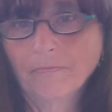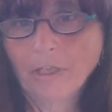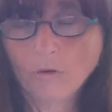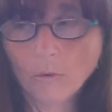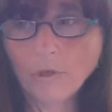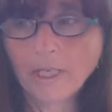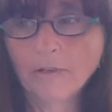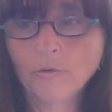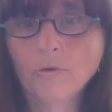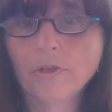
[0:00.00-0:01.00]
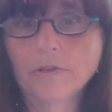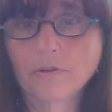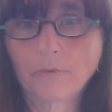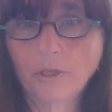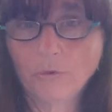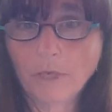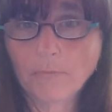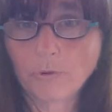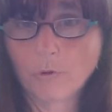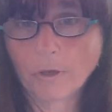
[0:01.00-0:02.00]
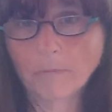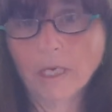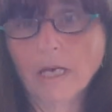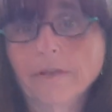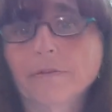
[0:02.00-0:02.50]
And you only can do this when you get broken by God.